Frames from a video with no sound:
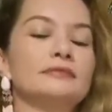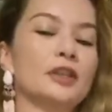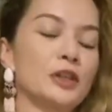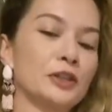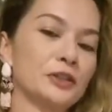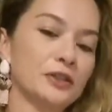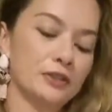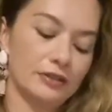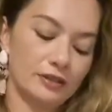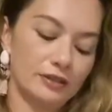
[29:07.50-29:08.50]
you know,
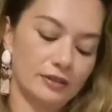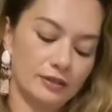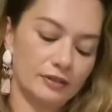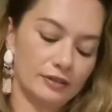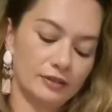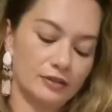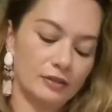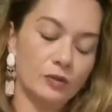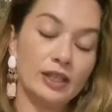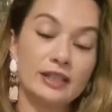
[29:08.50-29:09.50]

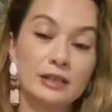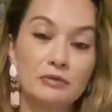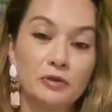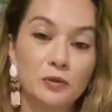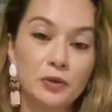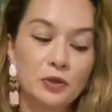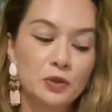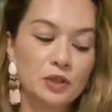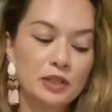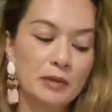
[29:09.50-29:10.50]
1 step forward,
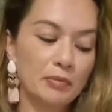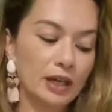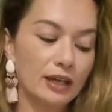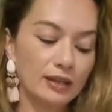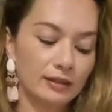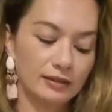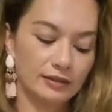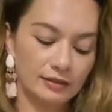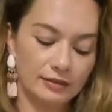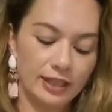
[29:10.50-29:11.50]
2 step
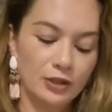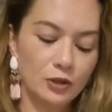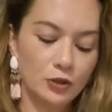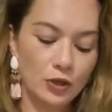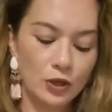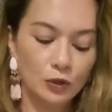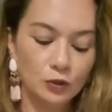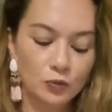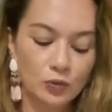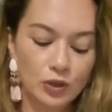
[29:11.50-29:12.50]
back into the
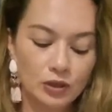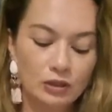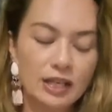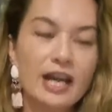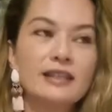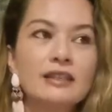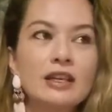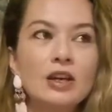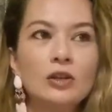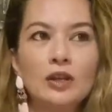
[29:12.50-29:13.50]
old world. As
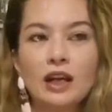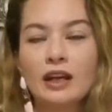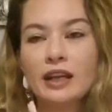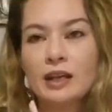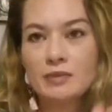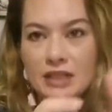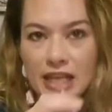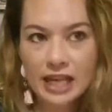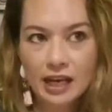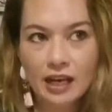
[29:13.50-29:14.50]
the old, like I keep
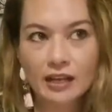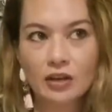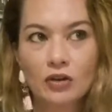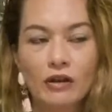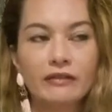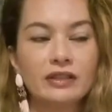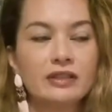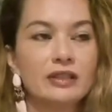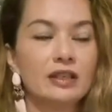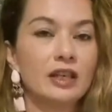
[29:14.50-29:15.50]
seeing like a
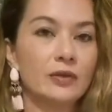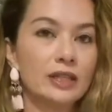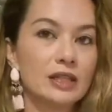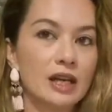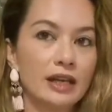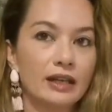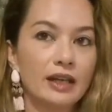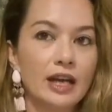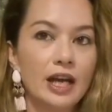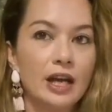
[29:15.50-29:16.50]
crevice, you know, it's like
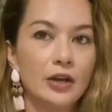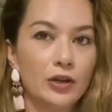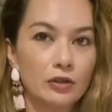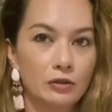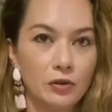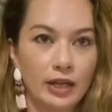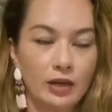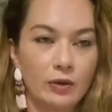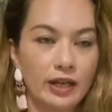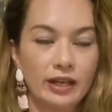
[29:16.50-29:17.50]
an earthquake
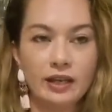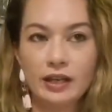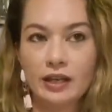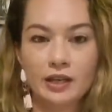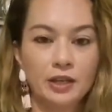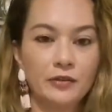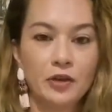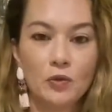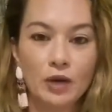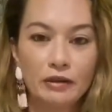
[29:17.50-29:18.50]
where you've
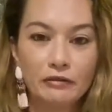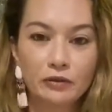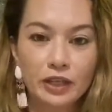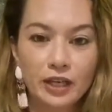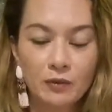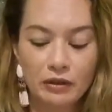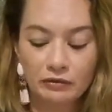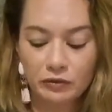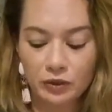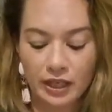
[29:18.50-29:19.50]
got 1 foot in, 1
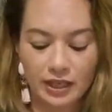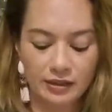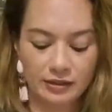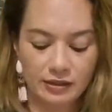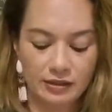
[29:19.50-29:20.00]
foot out.